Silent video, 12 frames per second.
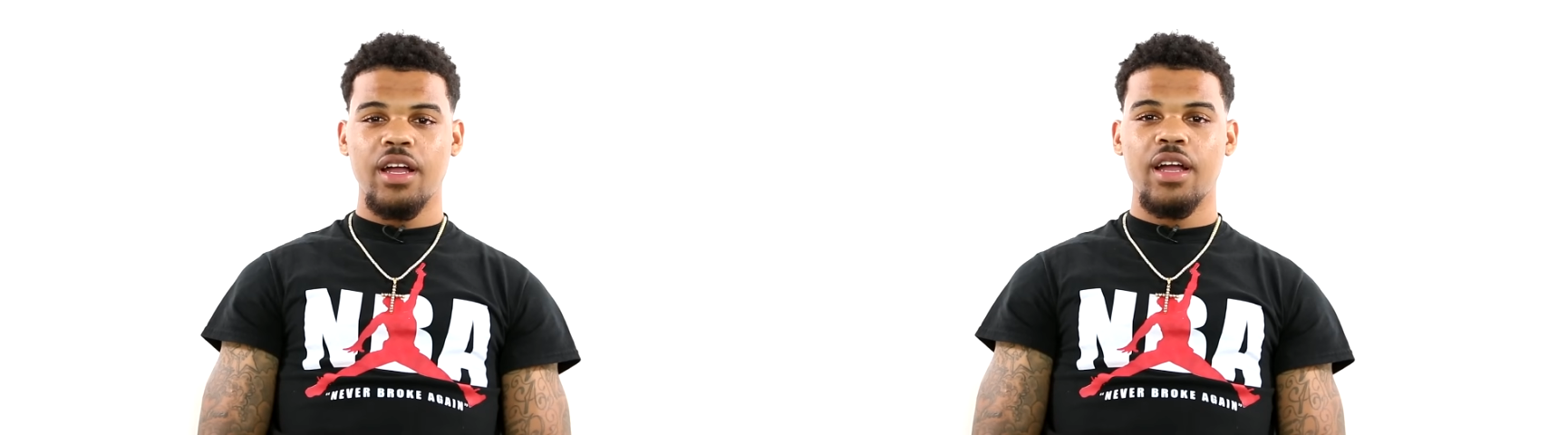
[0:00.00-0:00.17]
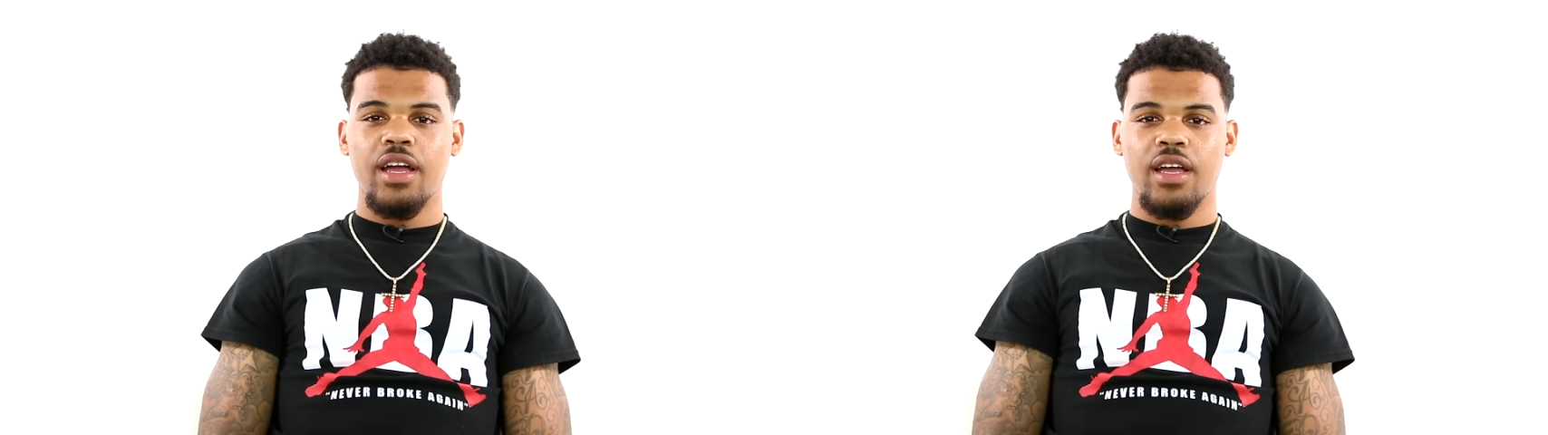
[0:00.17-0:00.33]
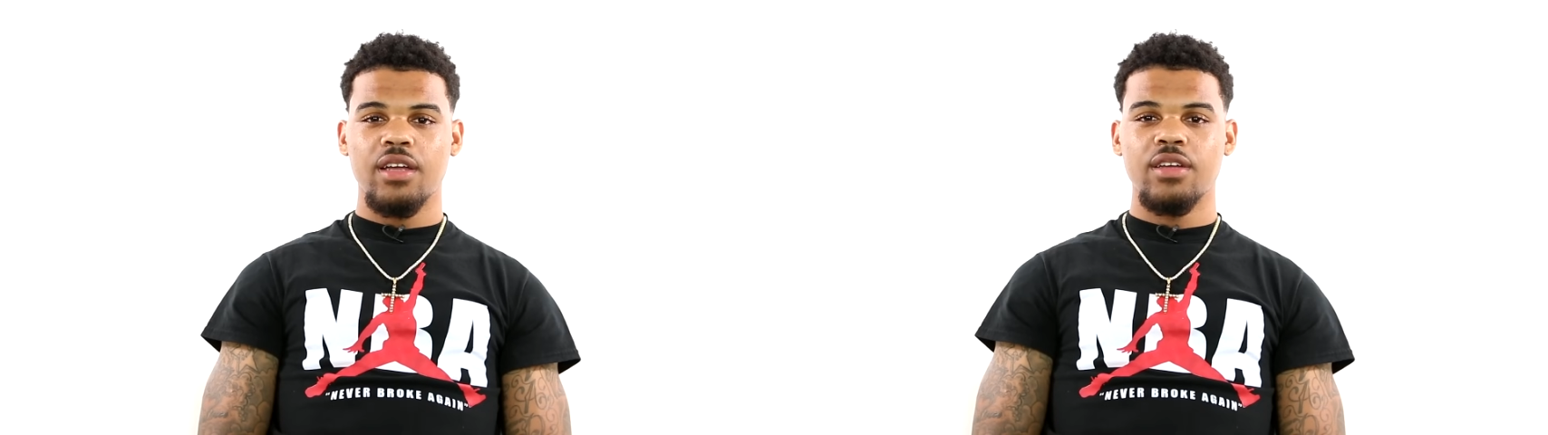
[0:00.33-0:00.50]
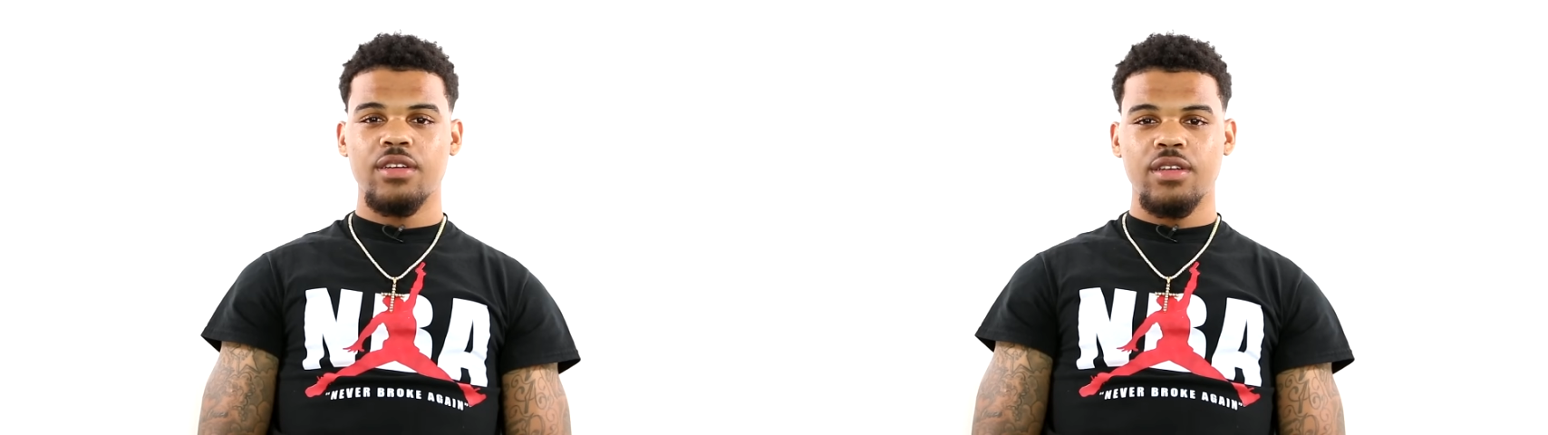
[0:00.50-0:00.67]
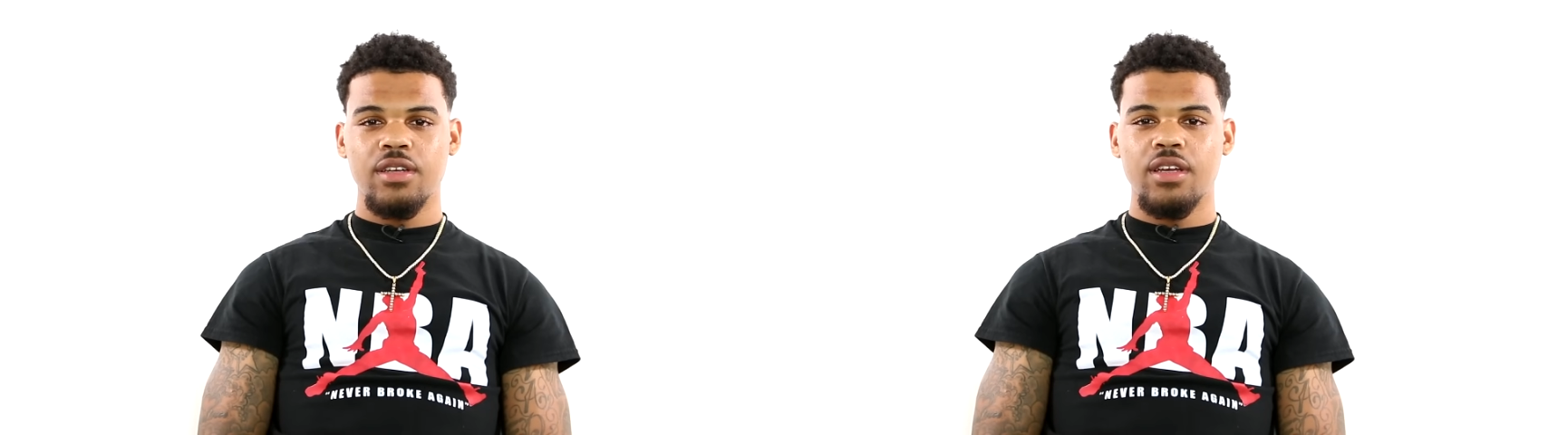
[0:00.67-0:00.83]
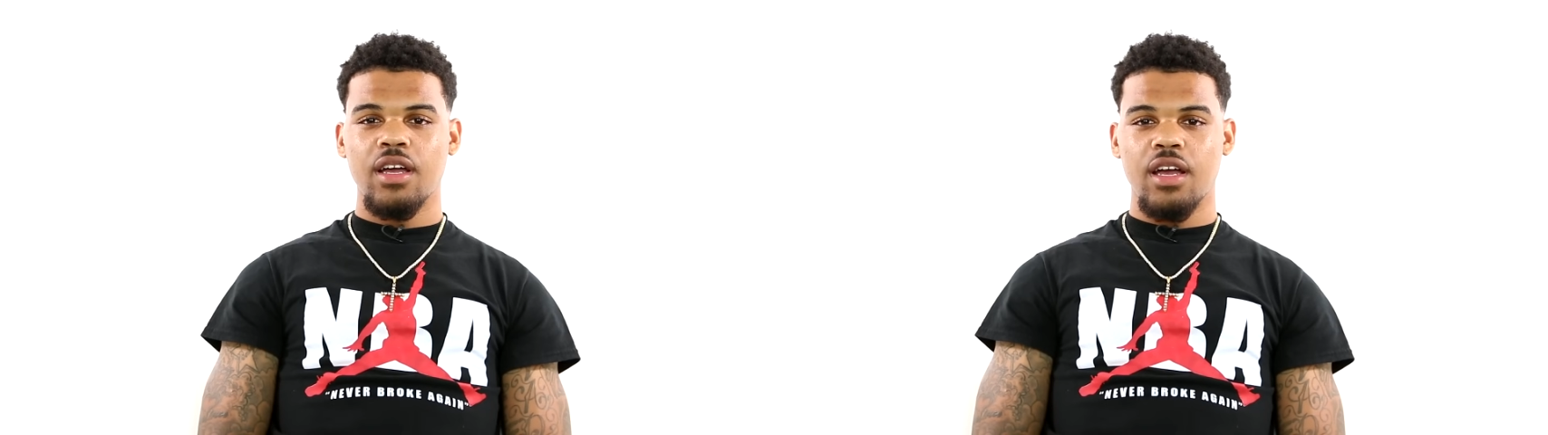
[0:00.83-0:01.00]
high.
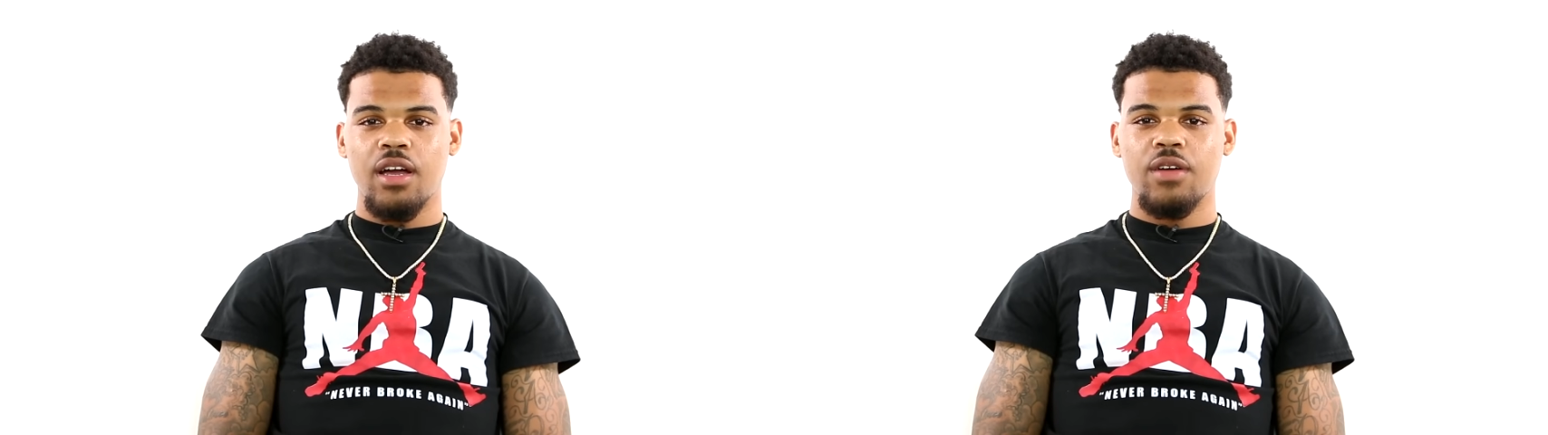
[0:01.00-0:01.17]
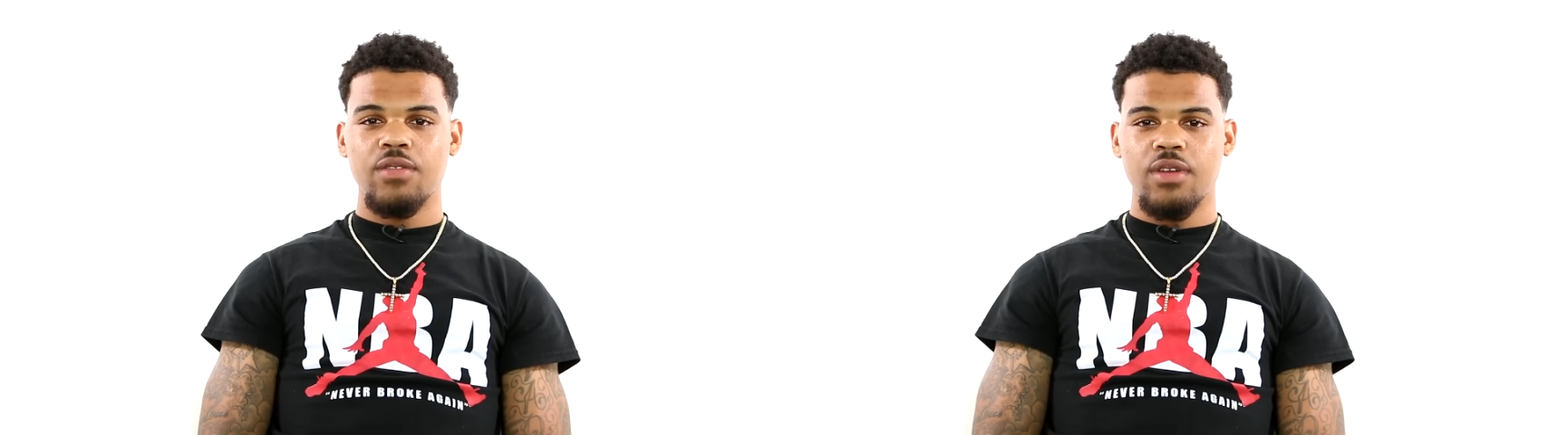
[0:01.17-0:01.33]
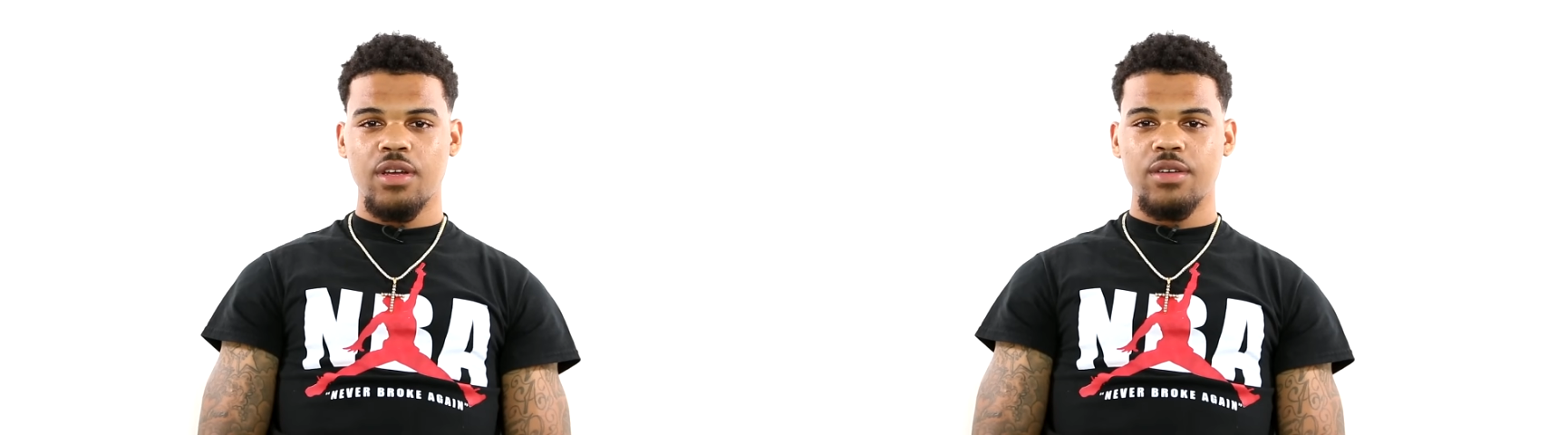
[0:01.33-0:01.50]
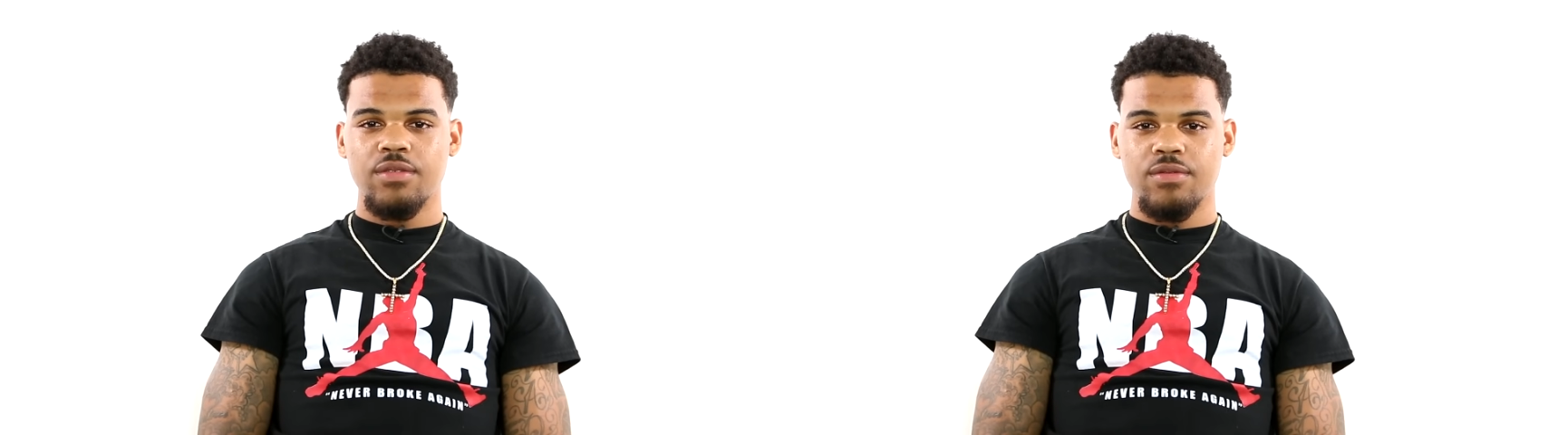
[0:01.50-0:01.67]
high of life.